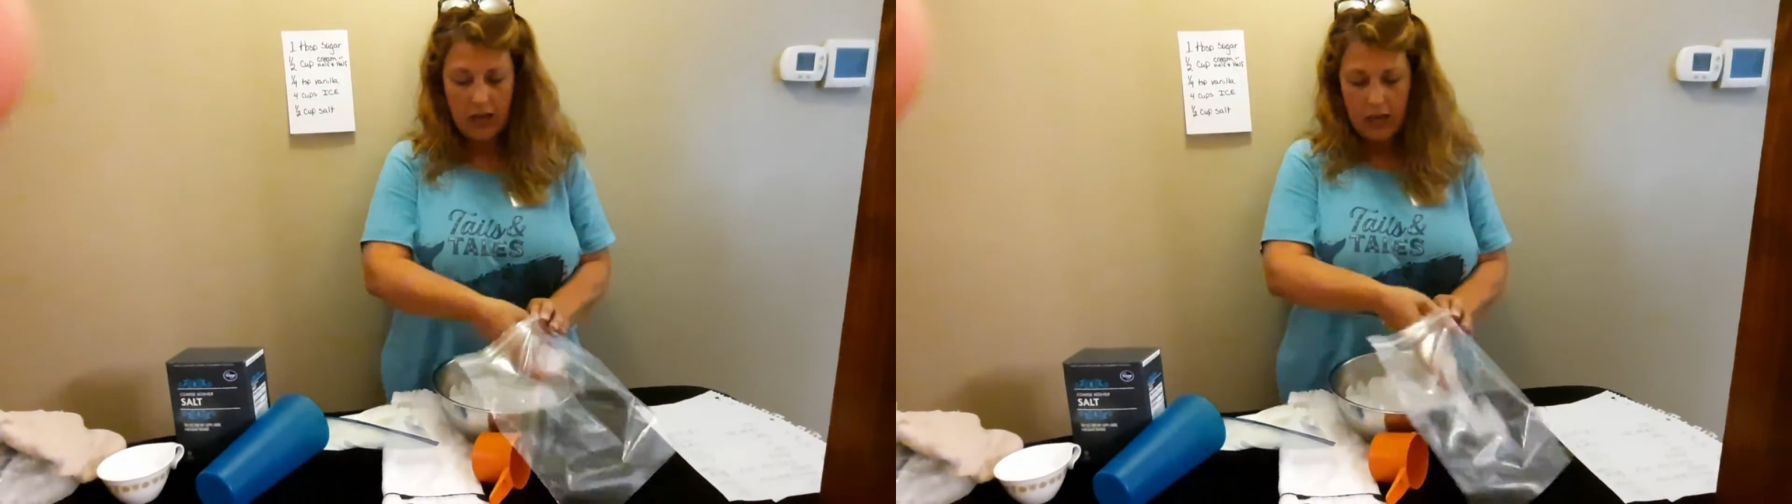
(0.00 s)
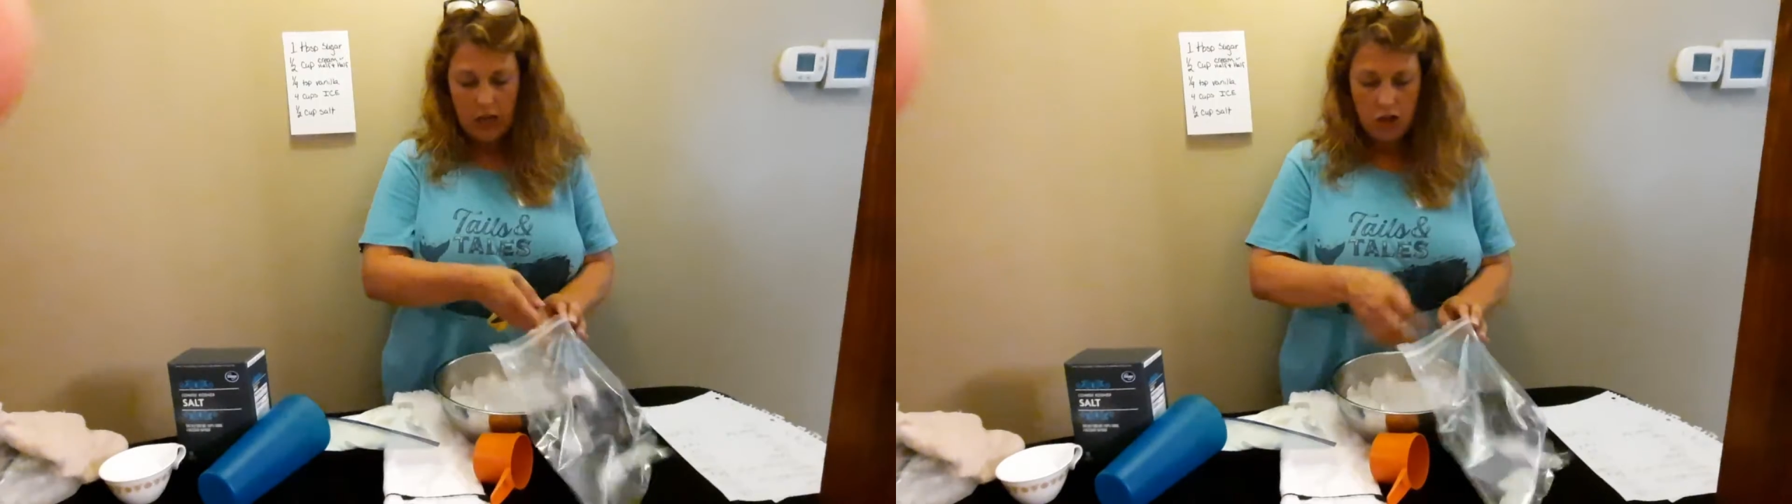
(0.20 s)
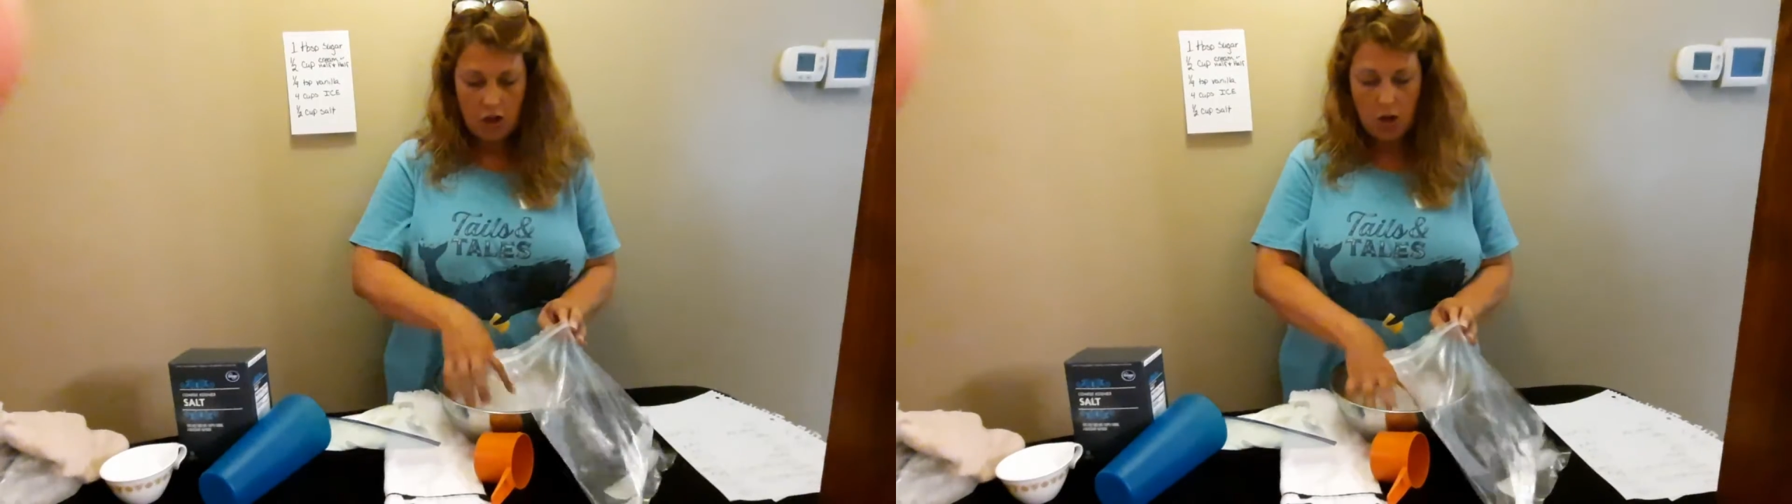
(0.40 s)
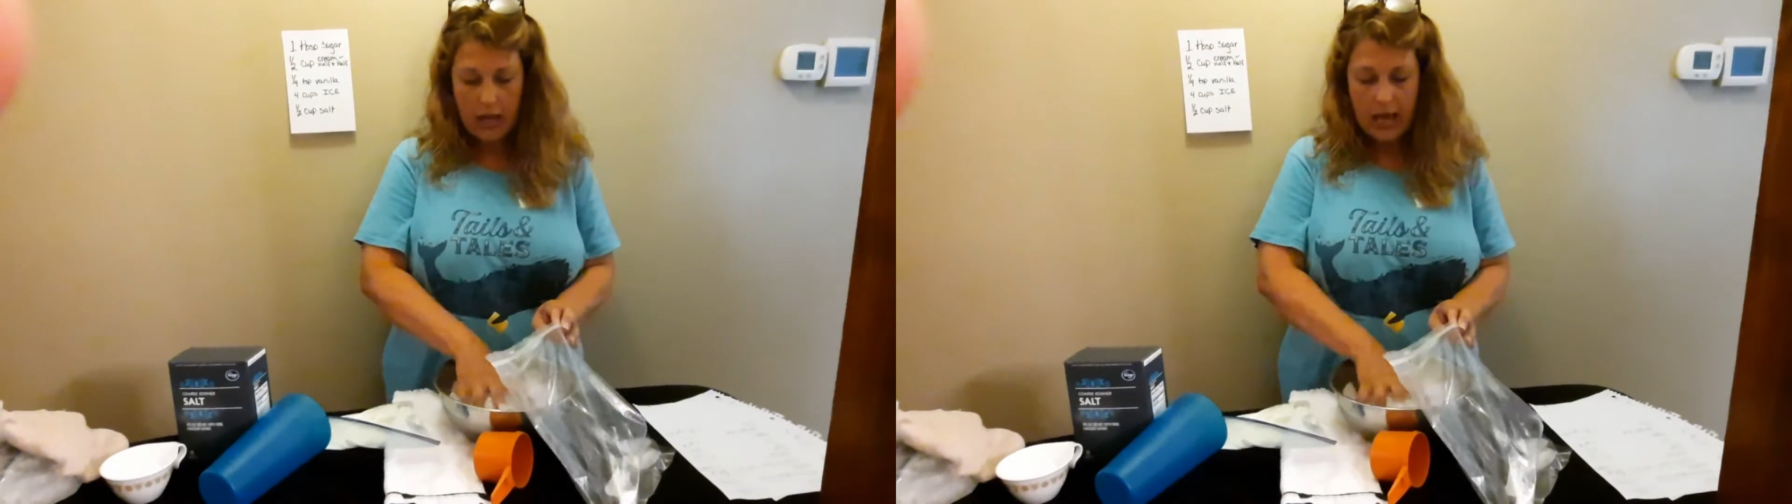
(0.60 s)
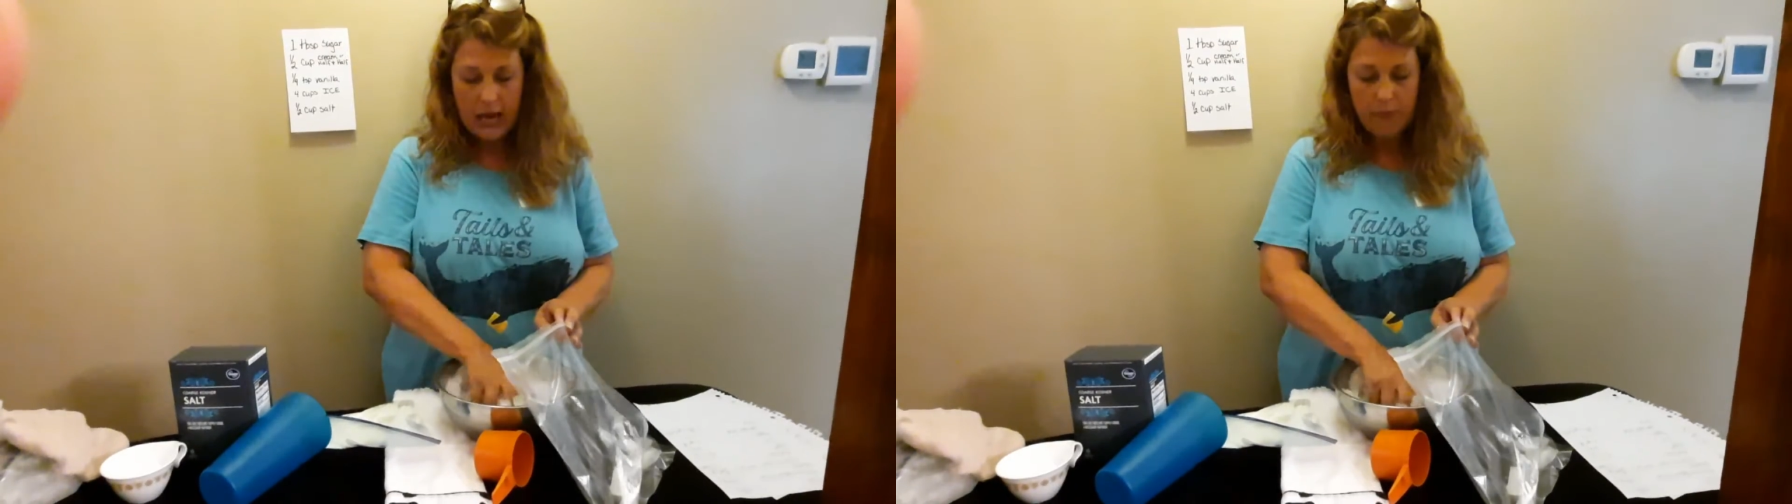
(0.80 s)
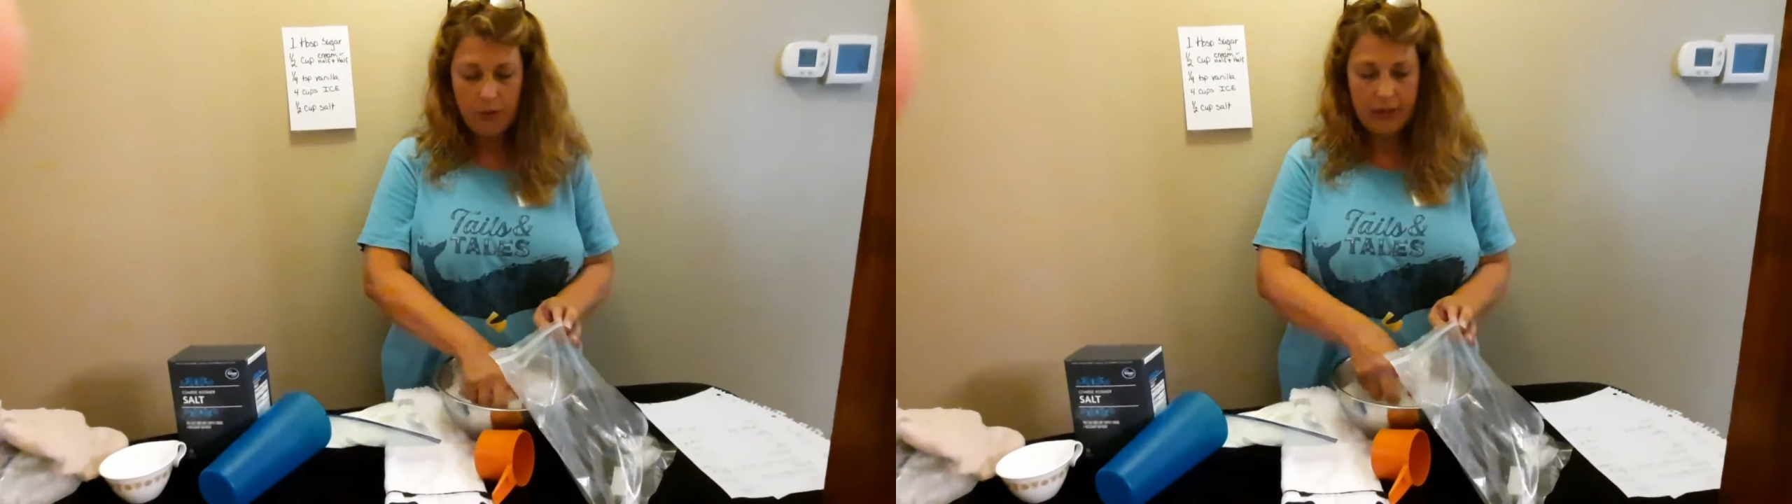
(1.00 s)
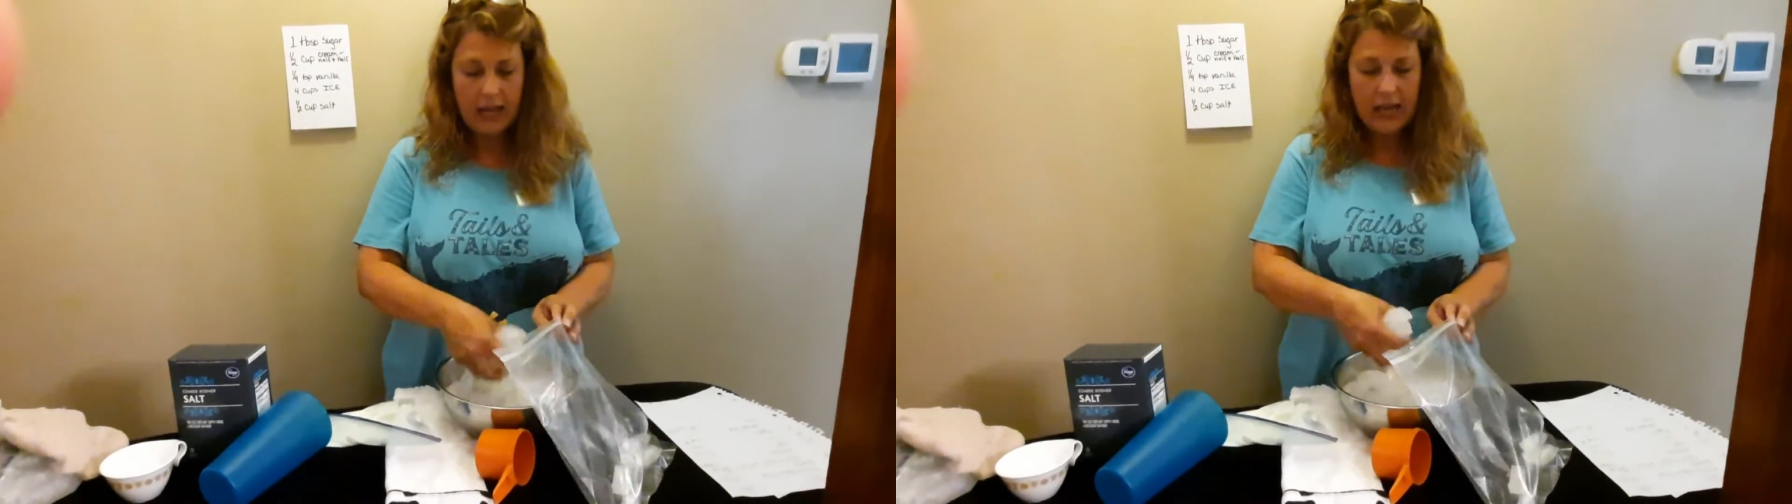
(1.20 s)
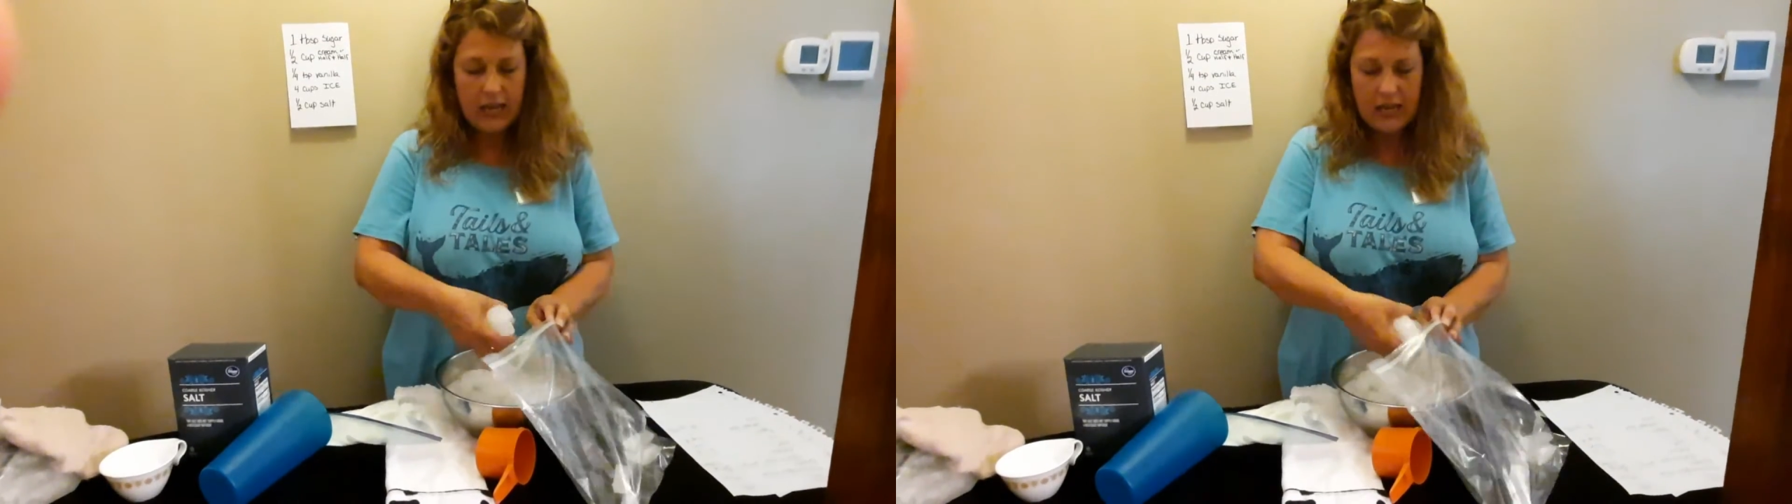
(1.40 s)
So you can go ahead and put that